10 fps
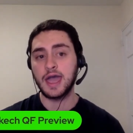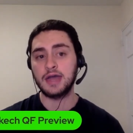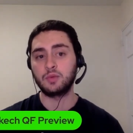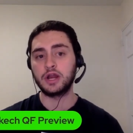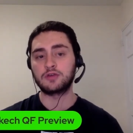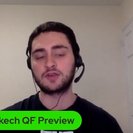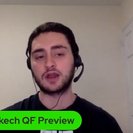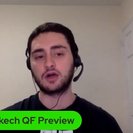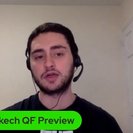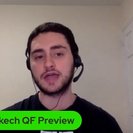and we know
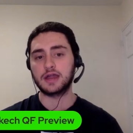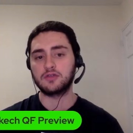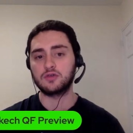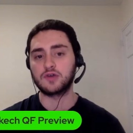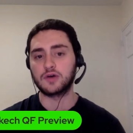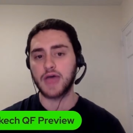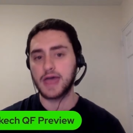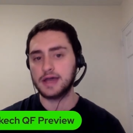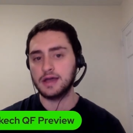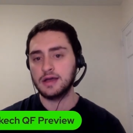Sonego can get into his own
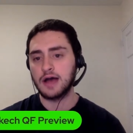head.